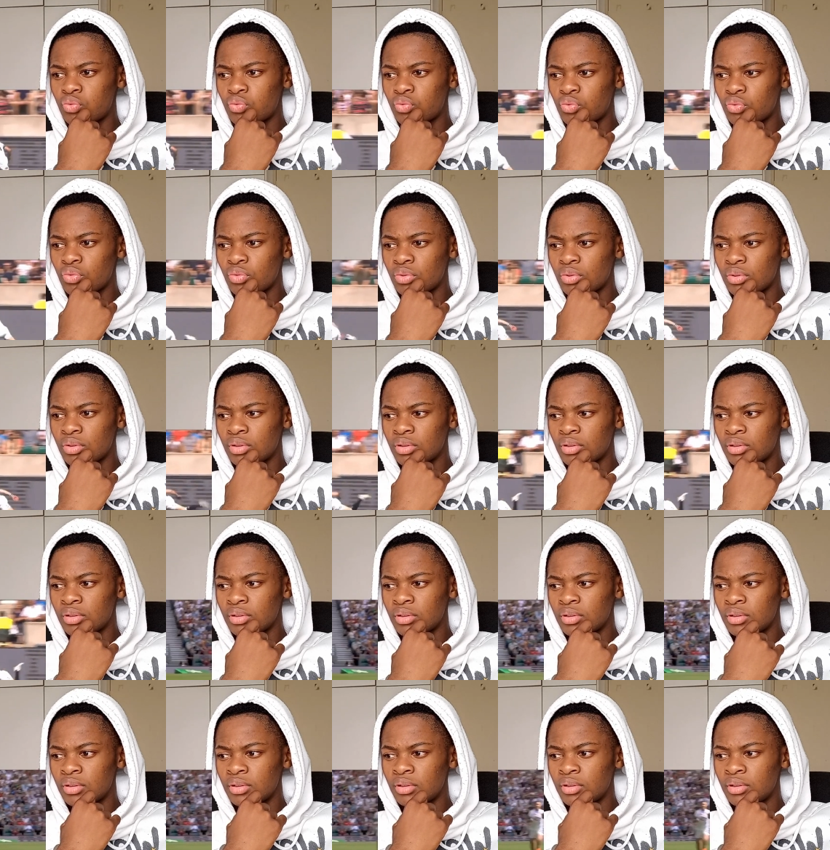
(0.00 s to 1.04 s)

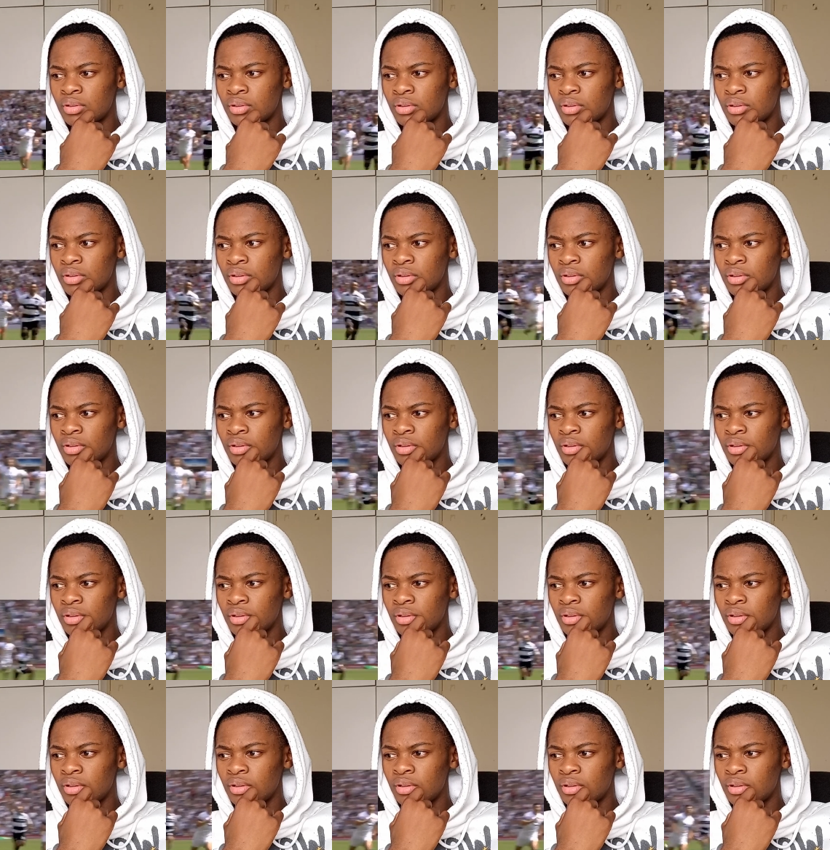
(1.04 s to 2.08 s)

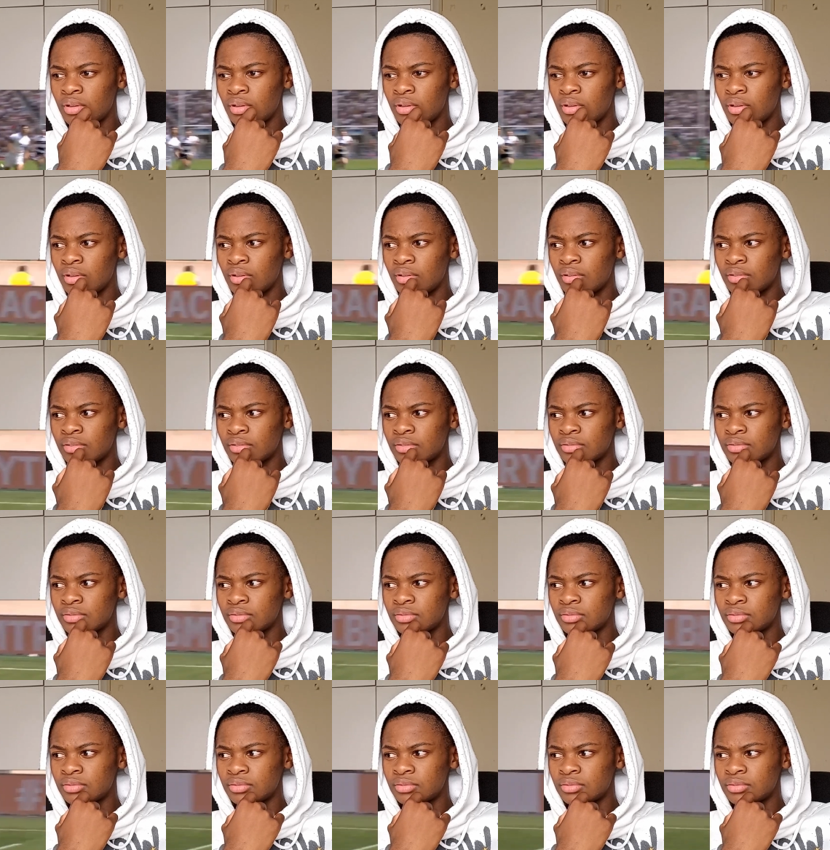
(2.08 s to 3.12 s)

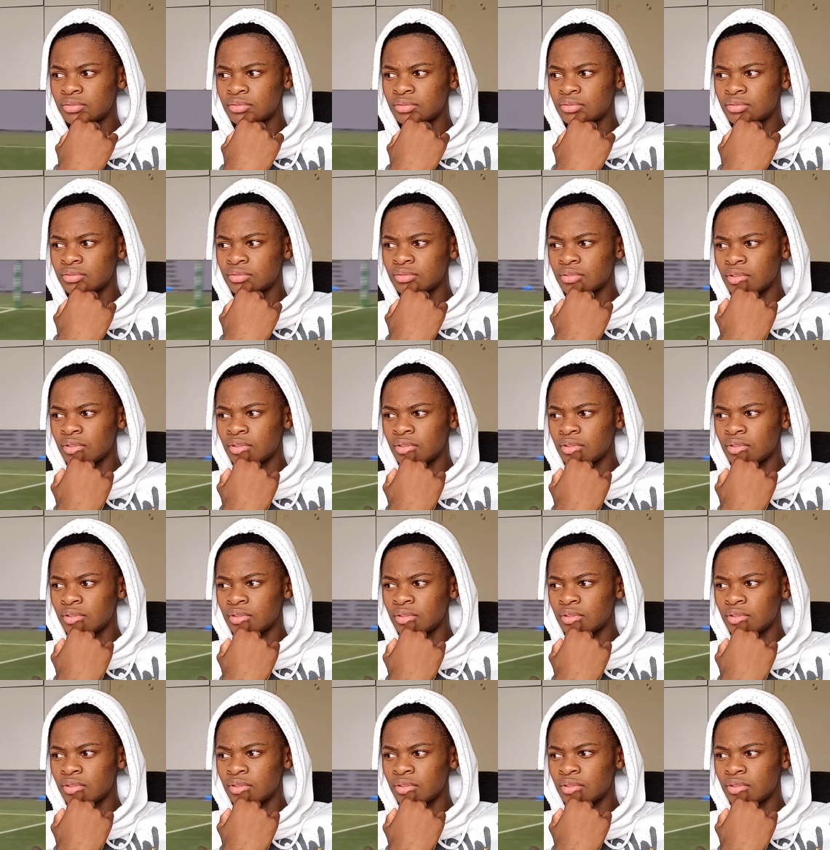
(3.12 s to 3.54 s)
(silence)